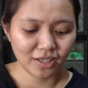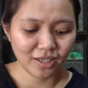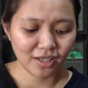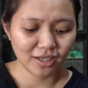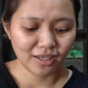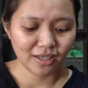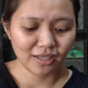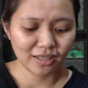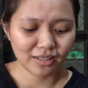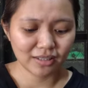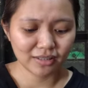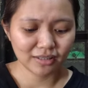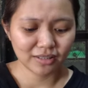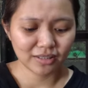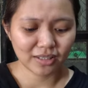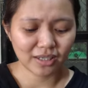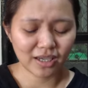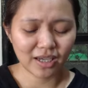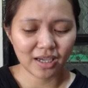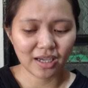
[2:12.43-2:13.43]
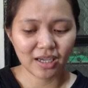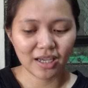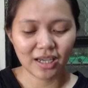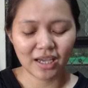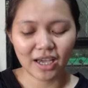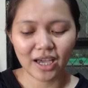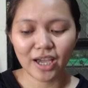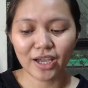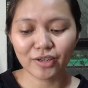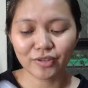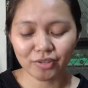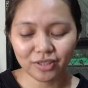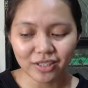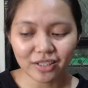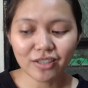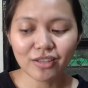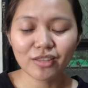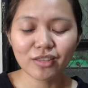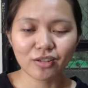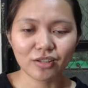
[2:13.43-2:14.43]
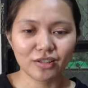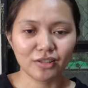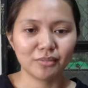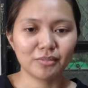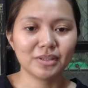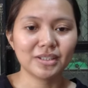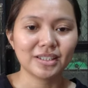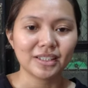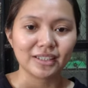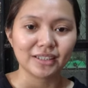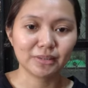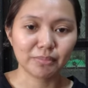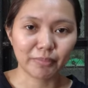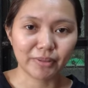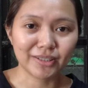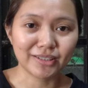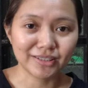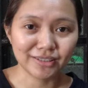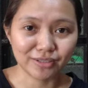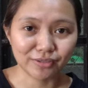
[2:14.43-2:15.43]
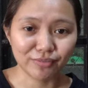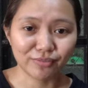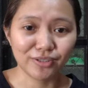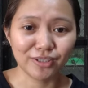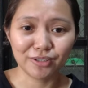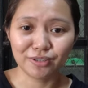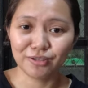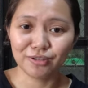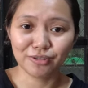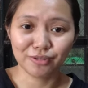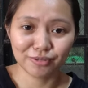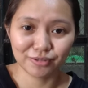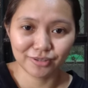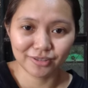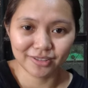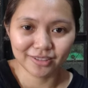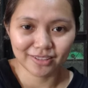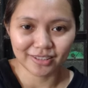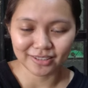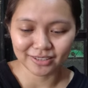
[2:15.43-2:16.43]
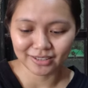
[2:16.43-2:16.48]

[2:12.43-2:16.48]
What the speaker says: And I really thought na mas expensive din yun.